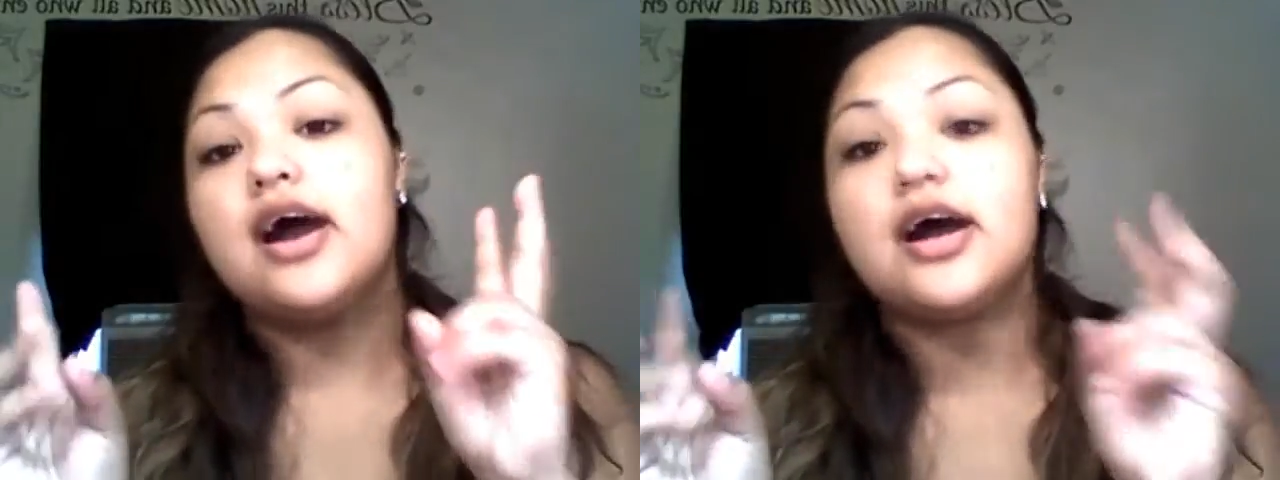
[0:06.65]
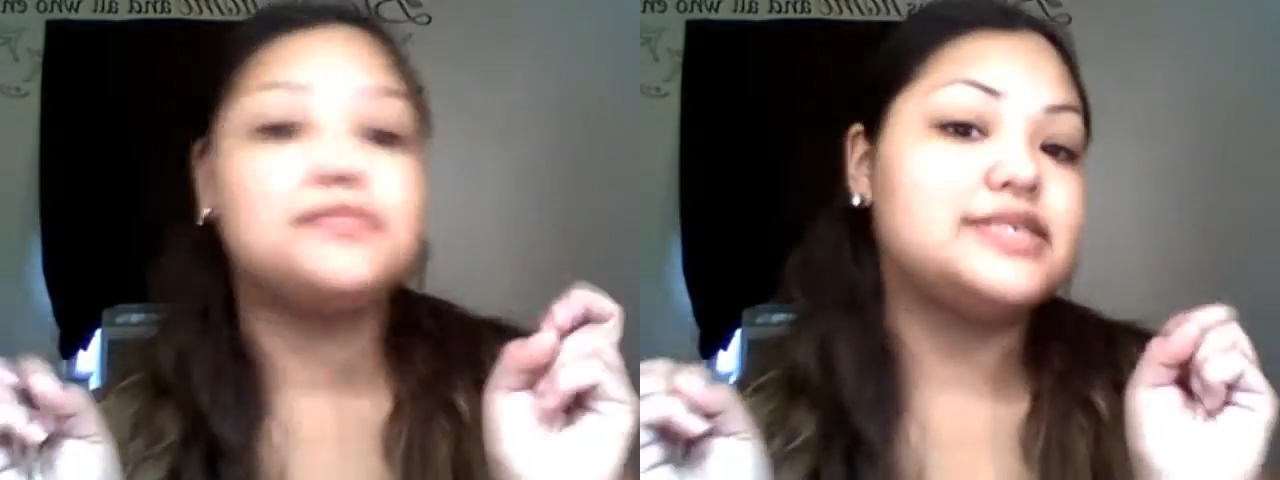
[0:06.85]

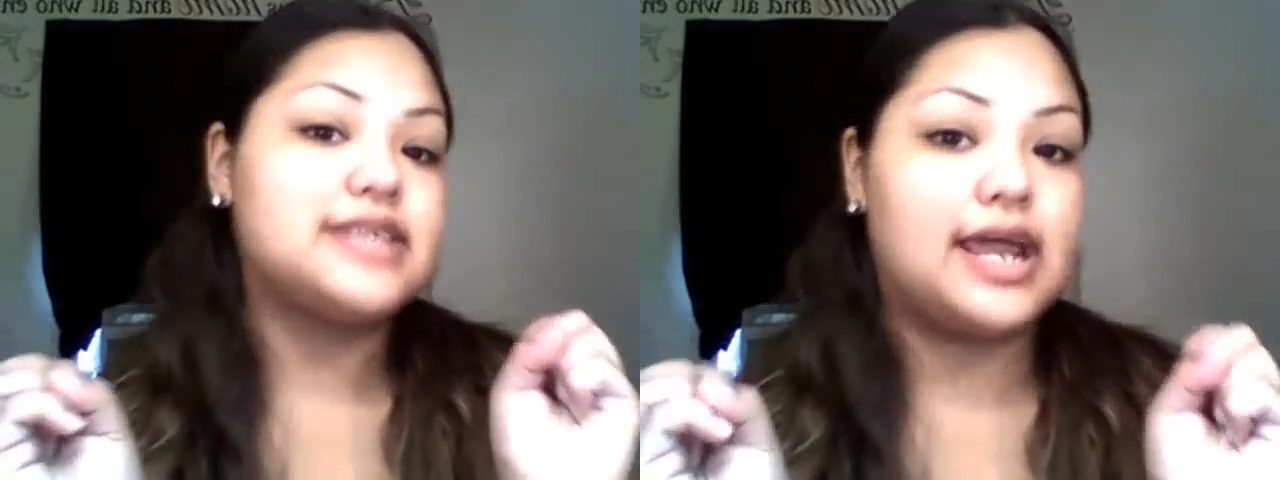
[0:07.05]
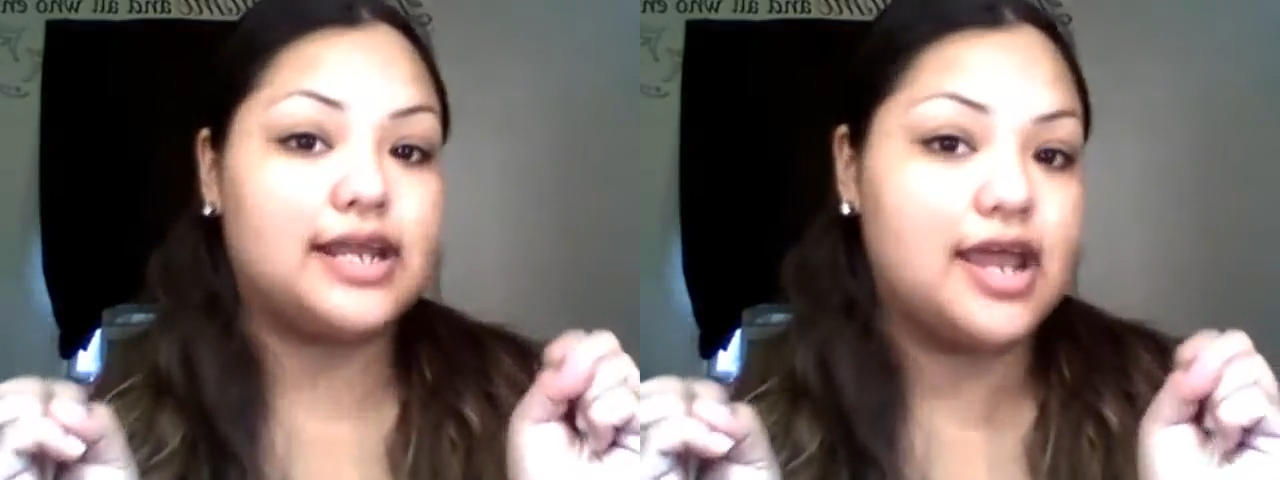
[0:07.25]

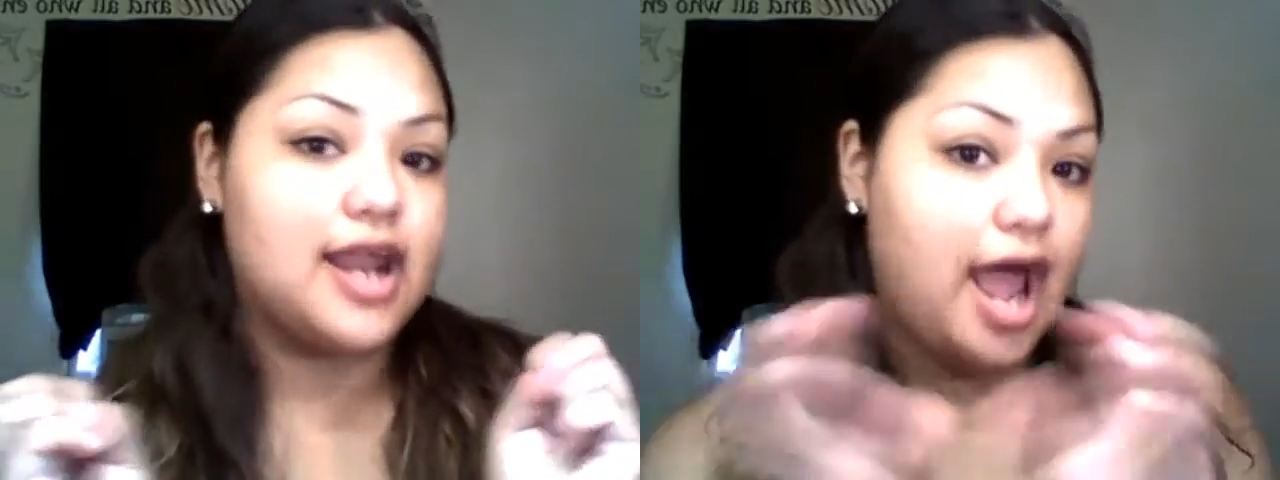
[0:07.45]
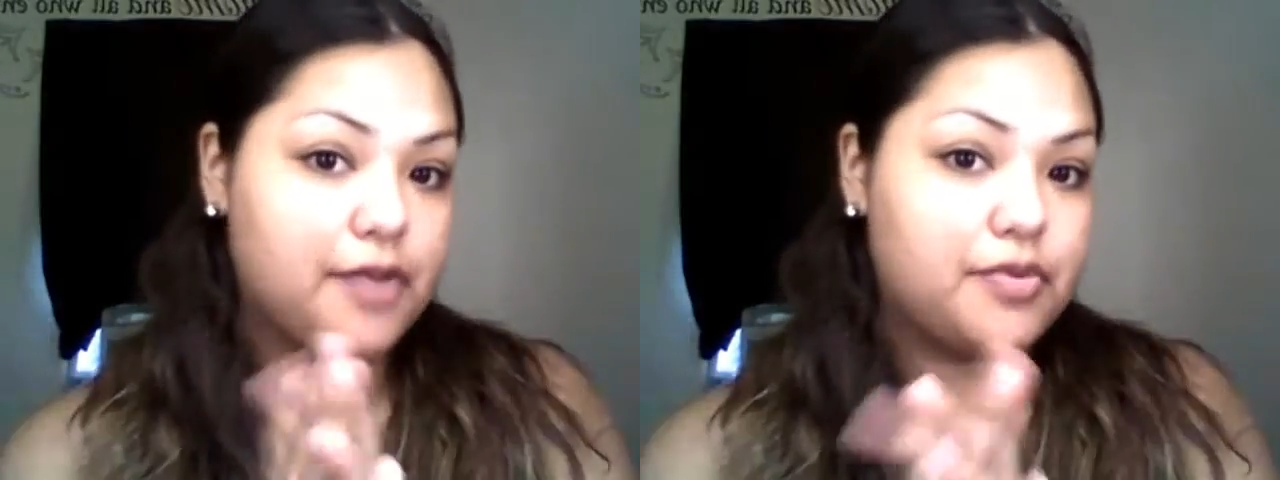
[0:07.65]

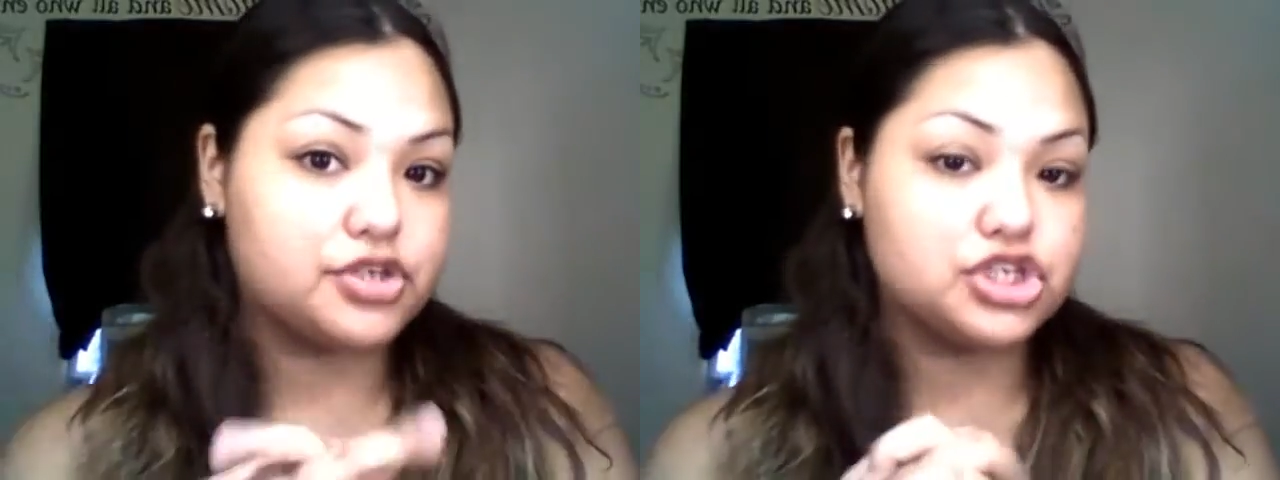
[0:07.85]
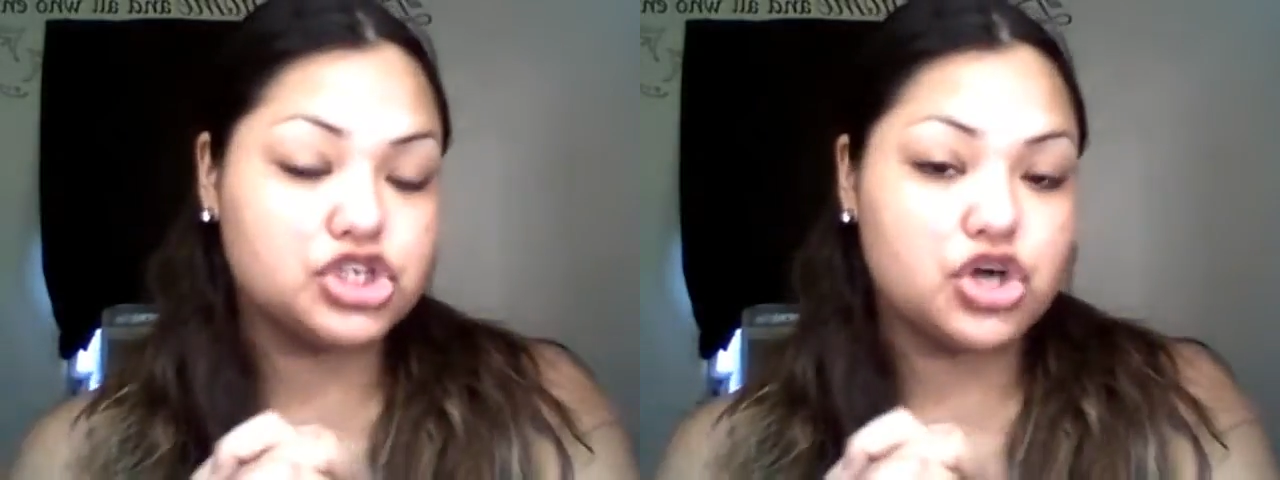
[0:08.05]
updated
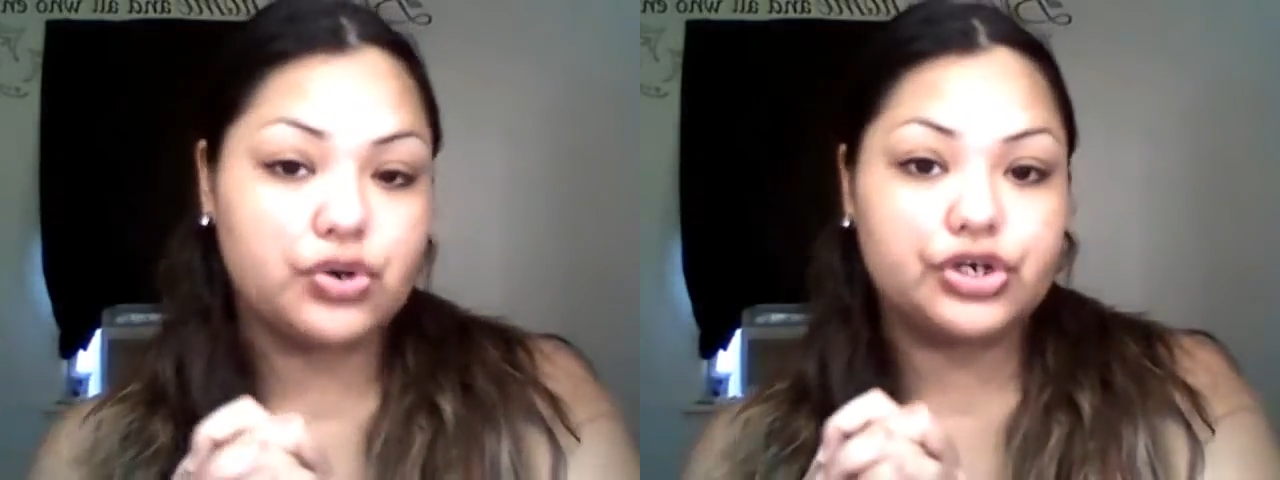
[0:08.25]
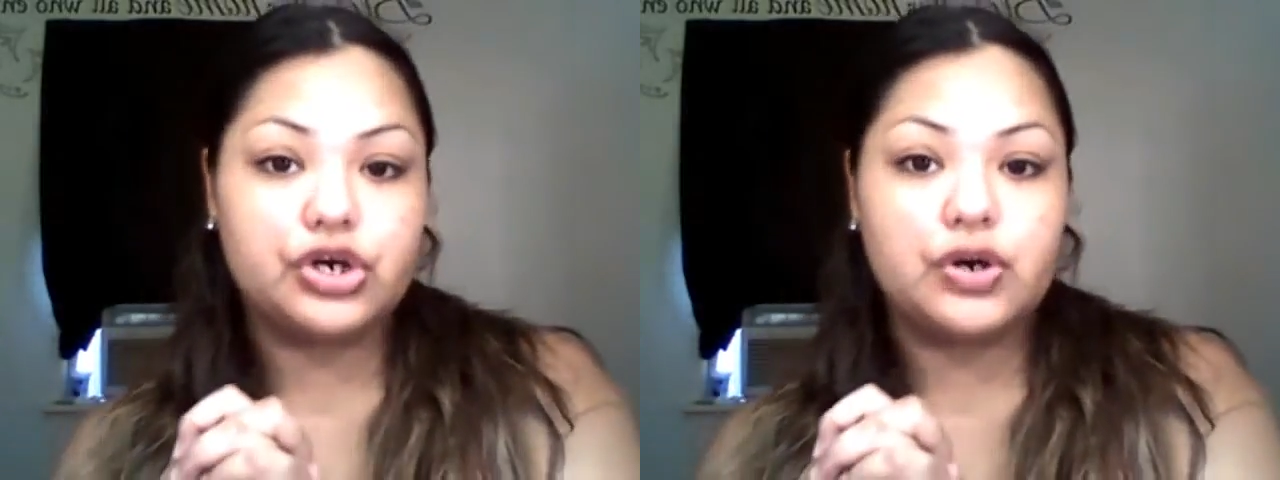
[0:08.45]
eyebrow
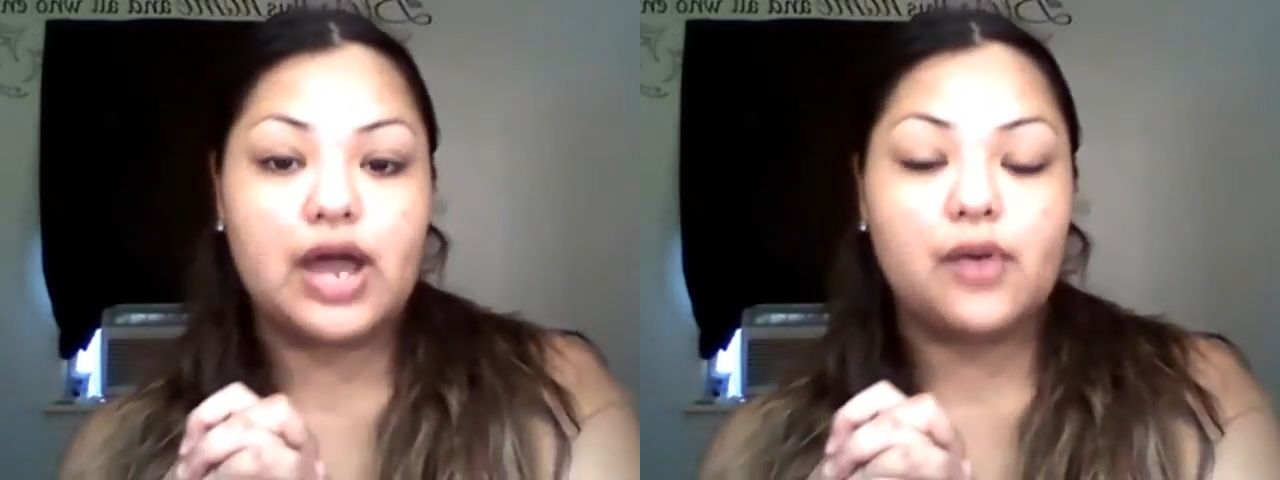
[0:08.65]
tutorial.